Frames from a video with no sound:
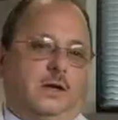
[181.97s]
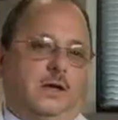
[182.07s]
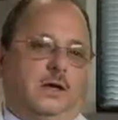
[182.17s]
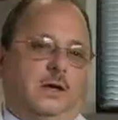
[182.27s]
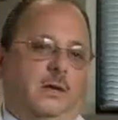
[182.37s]

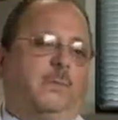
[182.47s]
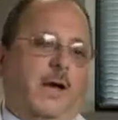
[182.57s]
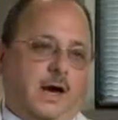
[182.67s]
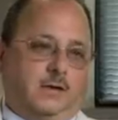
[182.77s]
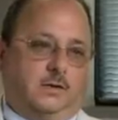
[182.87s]
The
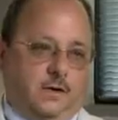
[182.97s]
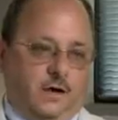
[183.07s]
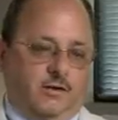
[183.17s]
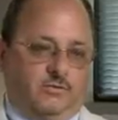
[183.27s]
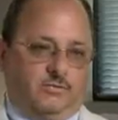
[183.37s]
impact
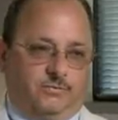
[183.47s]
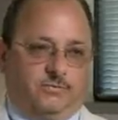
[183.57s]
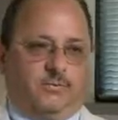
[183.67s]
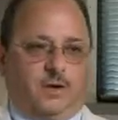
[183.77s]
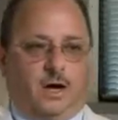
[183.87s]
of
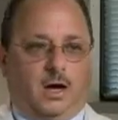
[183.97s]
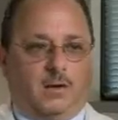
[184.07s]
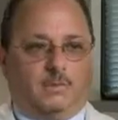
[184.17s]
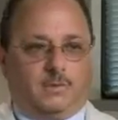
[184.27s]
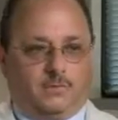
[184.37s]

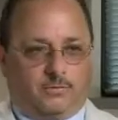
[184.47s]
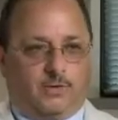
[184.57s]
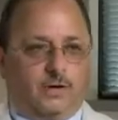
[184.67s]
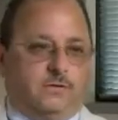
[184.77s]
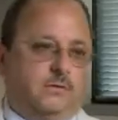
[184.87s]

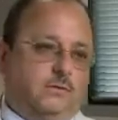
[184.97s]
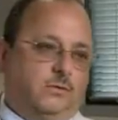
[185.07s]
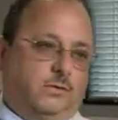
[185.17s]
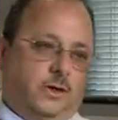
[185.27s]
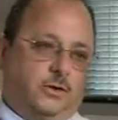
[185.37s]
converting
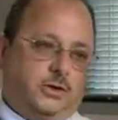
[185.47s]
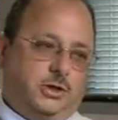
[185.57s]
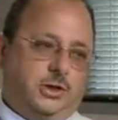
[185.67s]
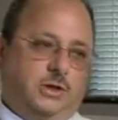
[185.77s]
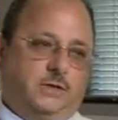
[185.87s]
to
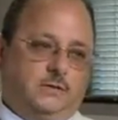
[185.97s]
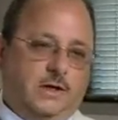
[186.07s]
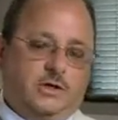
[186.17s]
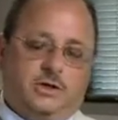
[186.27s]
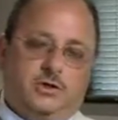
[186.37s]
Intergy,
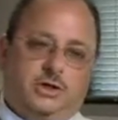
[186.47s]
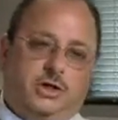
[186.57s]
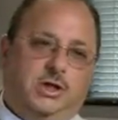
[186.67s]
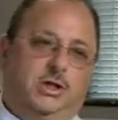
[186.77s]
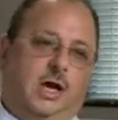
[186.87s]
Sage
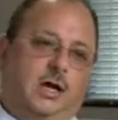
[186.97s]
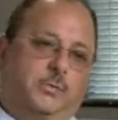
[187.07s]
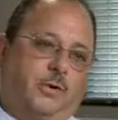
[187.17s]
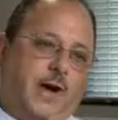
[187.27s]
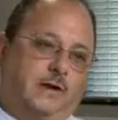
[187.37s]
Intergy, on
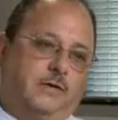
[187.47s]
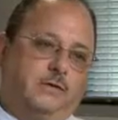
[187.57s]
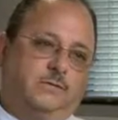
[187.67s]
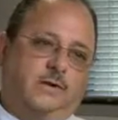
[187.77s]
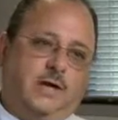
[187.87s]

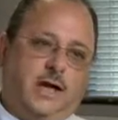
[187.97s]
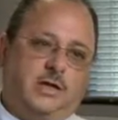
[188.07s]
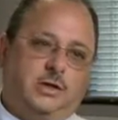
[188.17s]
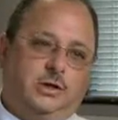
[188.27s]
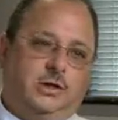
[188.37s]
practice
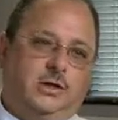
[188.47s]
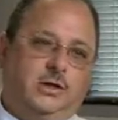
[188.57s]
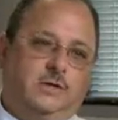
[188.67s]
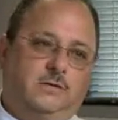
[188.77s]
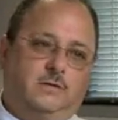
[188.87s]
financially
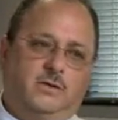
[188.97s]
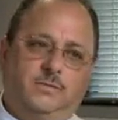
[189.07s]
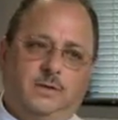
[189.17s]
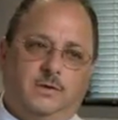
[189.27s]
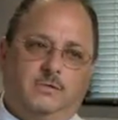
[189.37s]
has sort
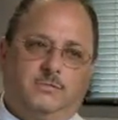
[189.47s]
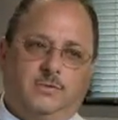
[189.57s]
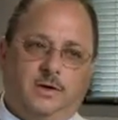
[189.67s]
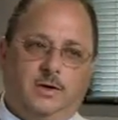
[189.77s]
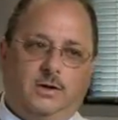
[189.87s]
of been
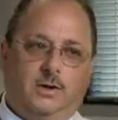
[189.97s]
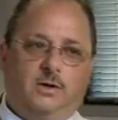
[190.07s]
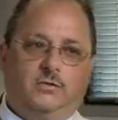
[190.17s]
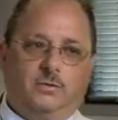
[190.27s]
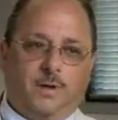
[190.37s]

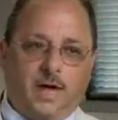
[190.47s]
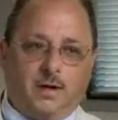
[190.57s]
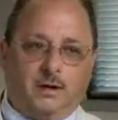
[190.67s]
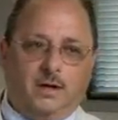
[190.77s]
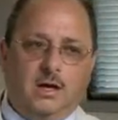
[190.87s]
fairly
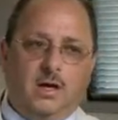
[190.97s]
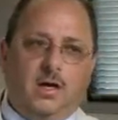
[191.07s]
dramatic.